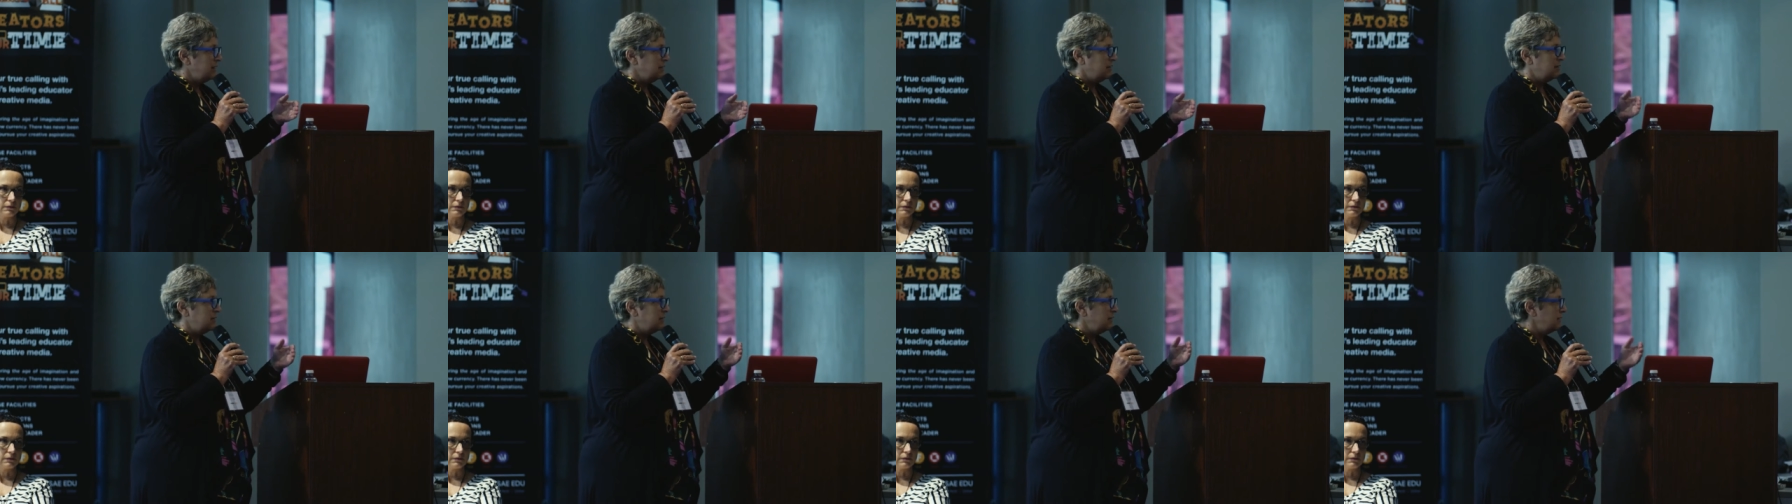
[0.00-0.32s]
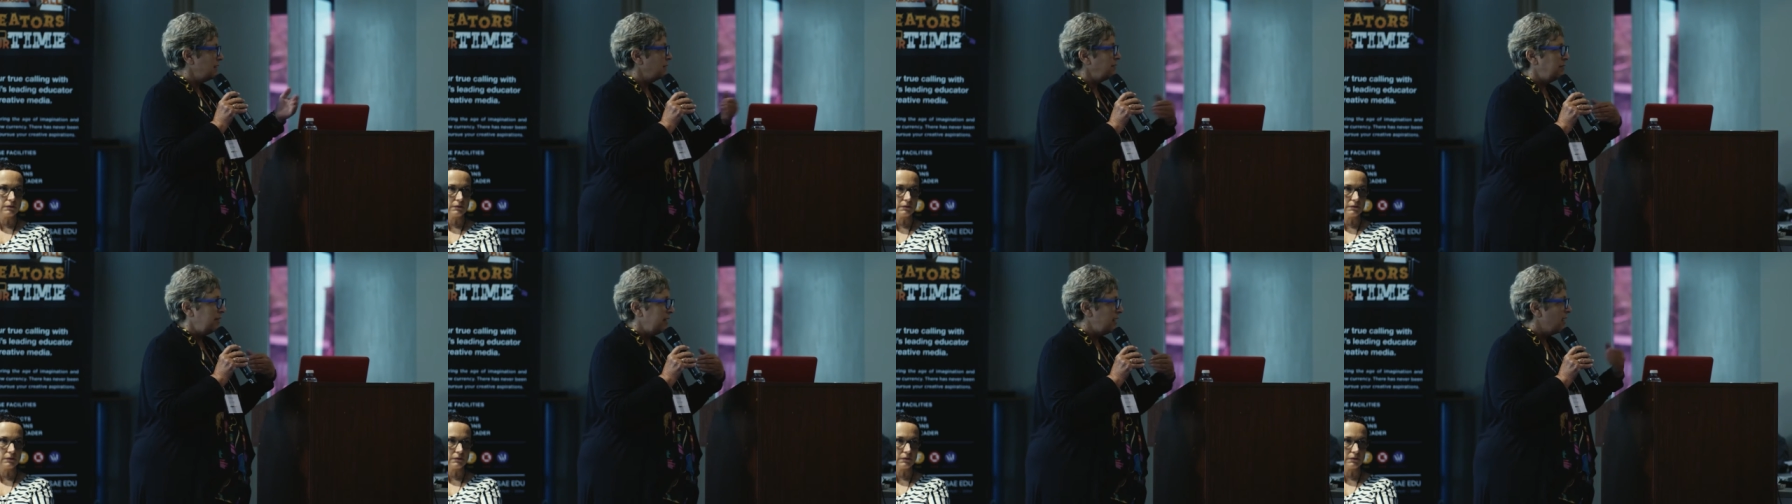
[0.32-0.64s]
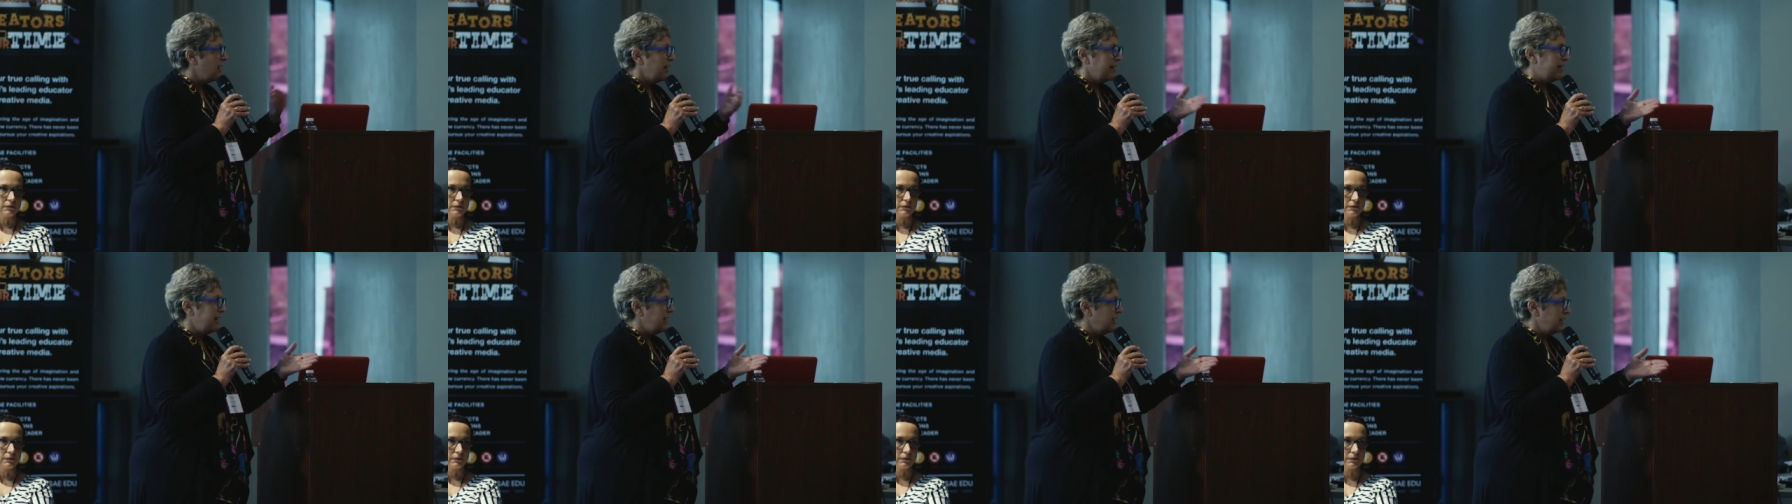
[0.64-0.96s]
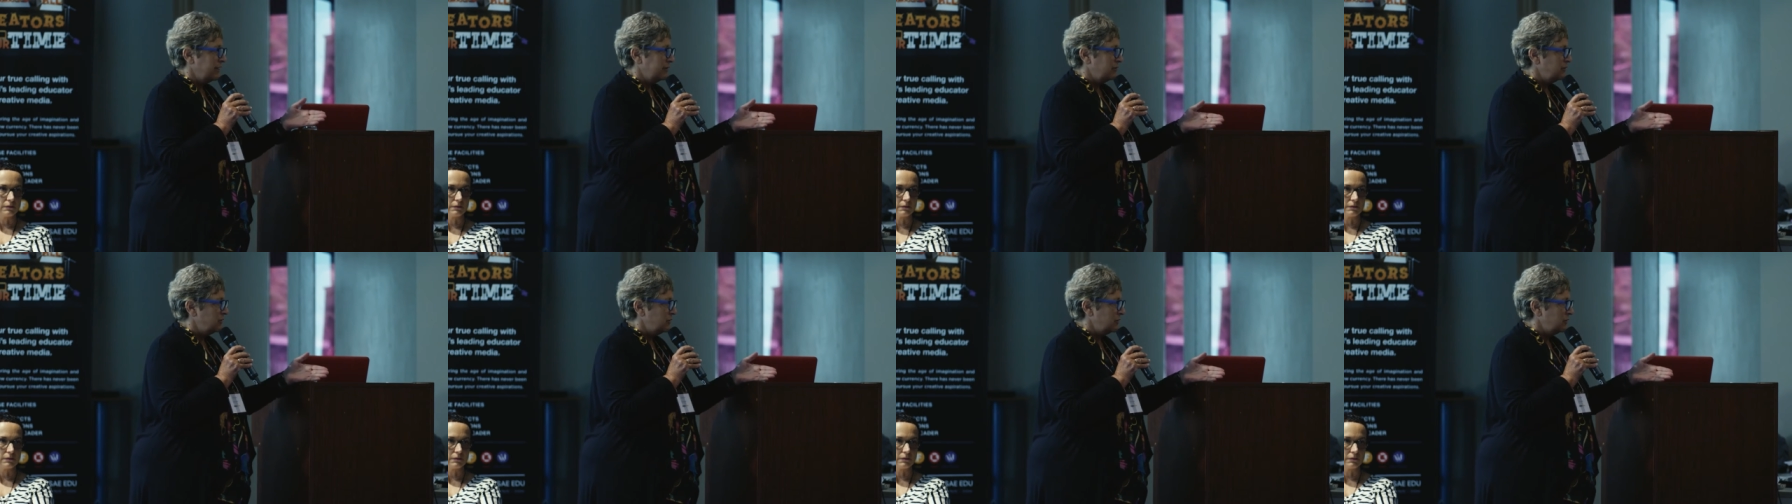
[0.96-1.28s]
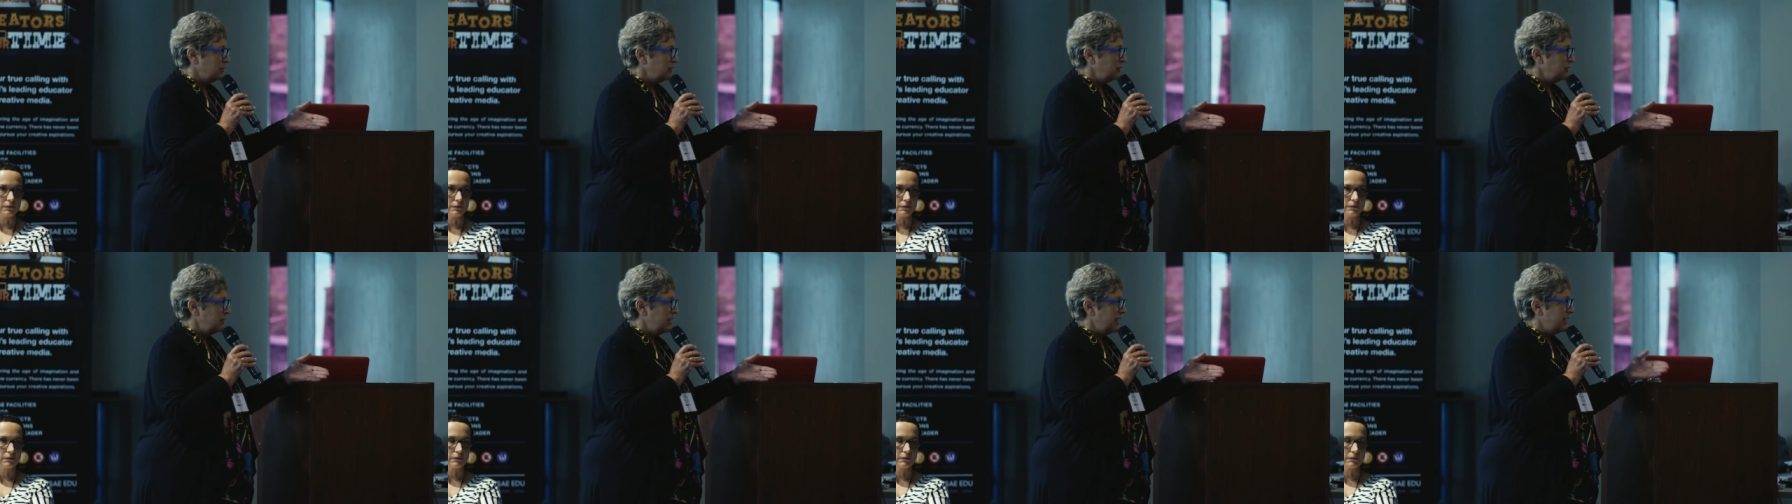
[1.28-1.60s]
is something I can't
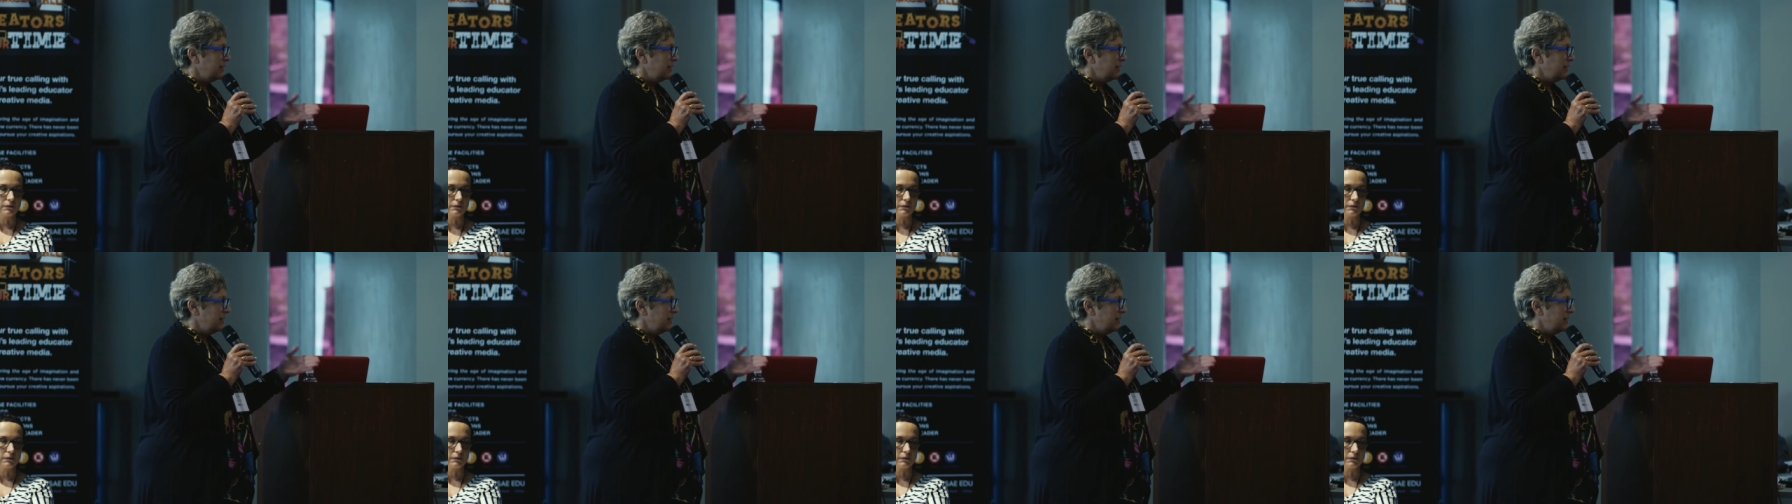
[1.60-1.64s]
do,